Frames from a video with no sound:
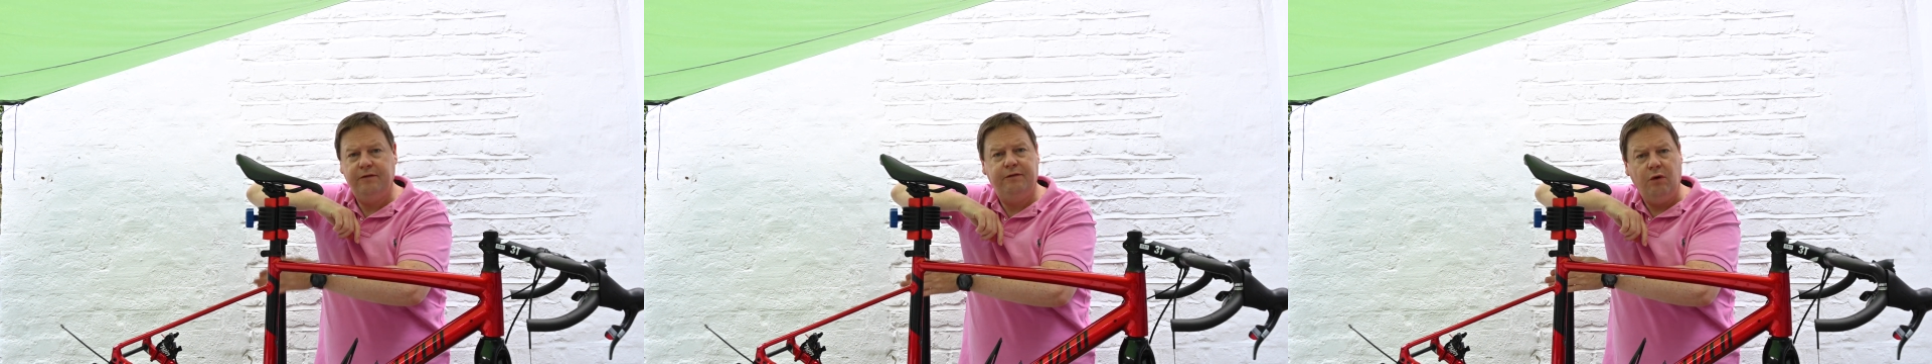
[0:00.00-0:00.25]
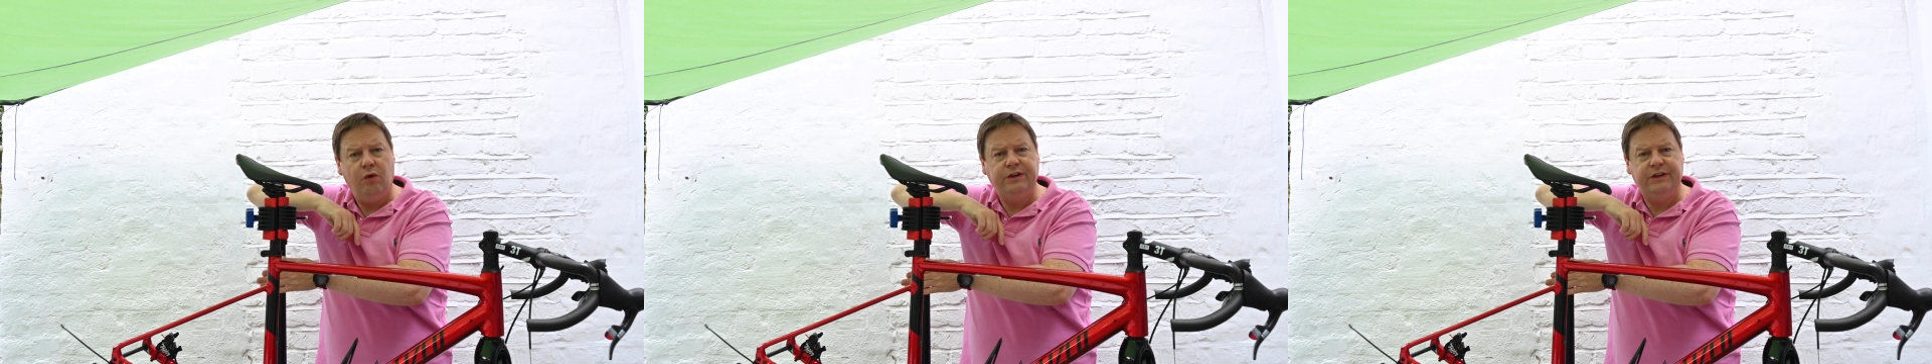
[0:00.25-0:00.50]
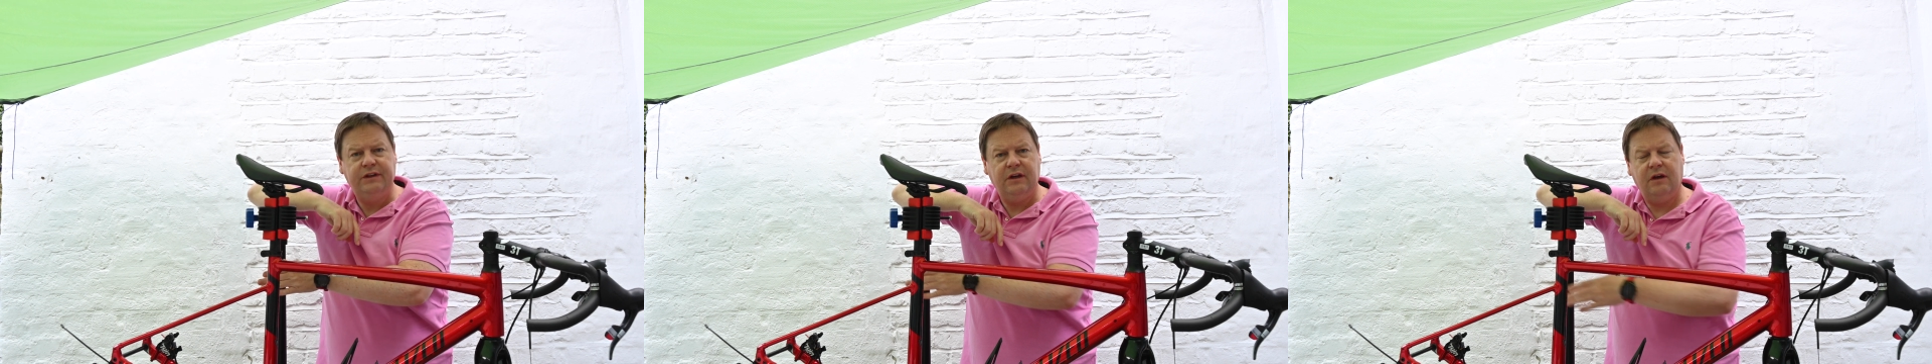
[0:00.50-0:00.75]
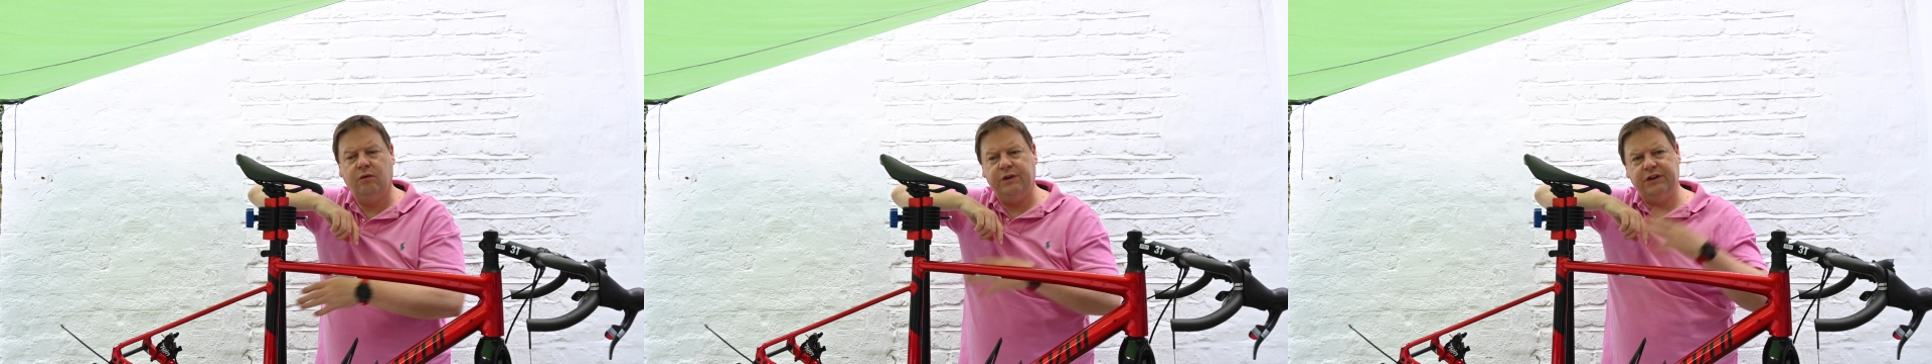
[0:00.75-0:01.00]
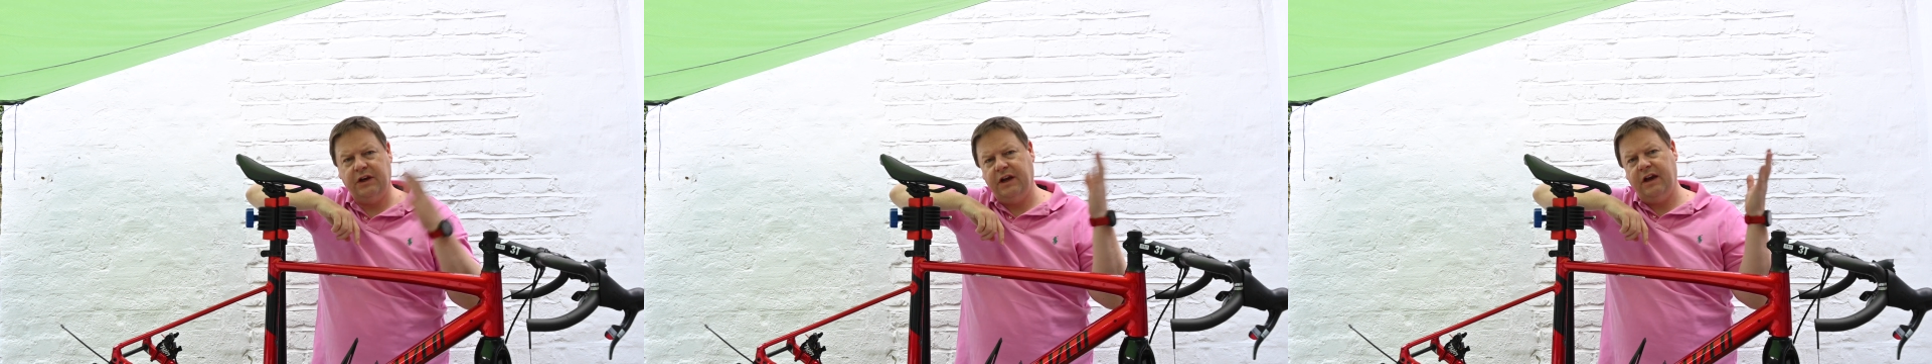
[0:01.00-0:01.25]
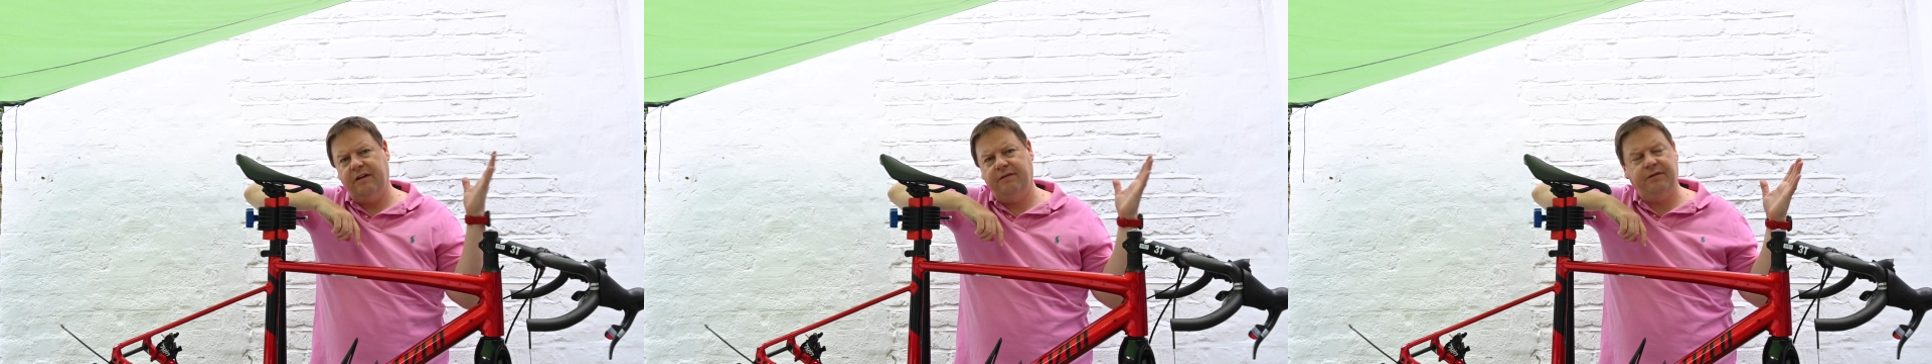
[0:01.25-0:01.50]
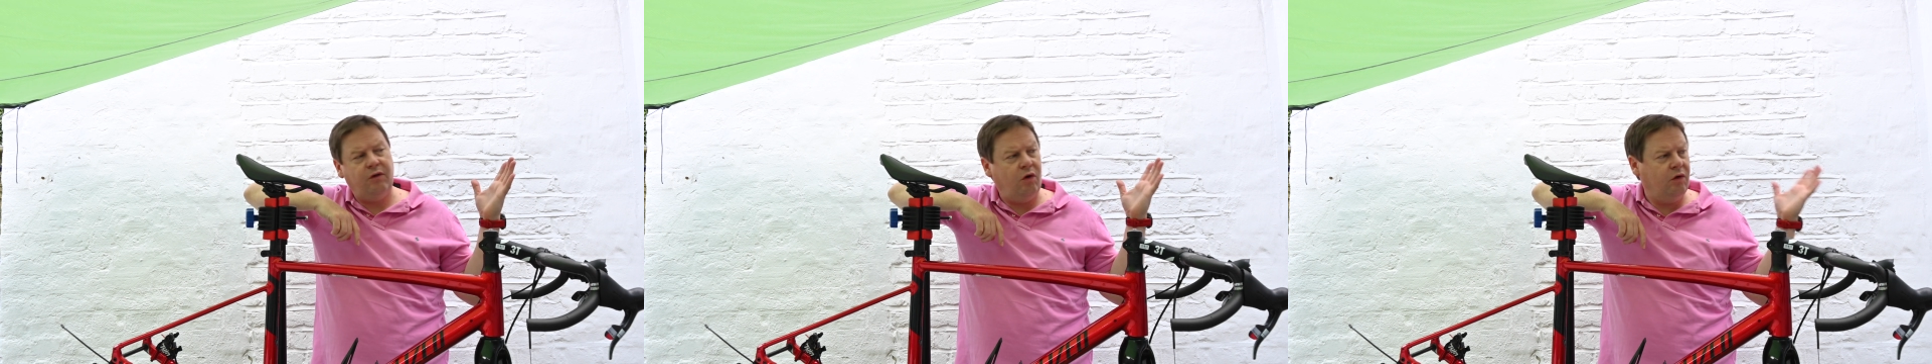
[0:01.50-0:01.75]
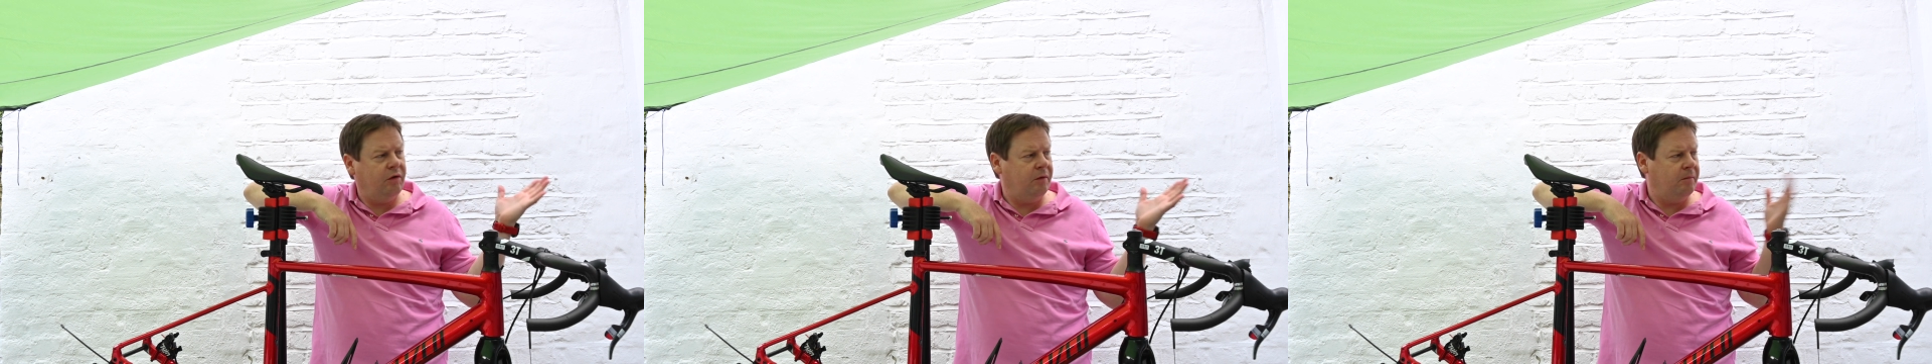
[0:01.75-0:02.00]
Force, which I have
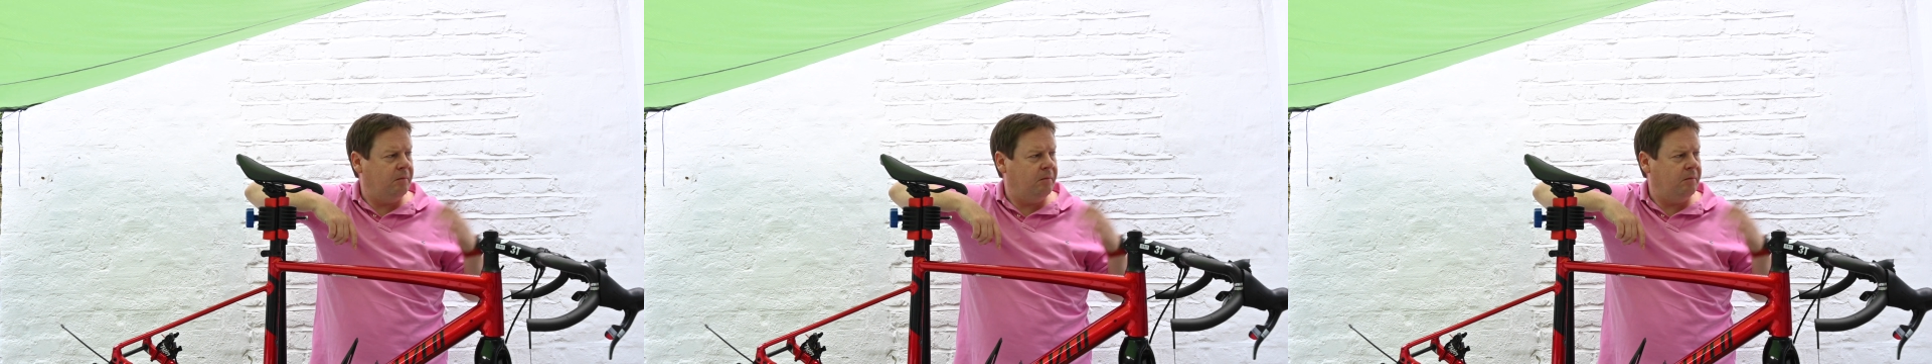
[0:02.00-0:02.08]
on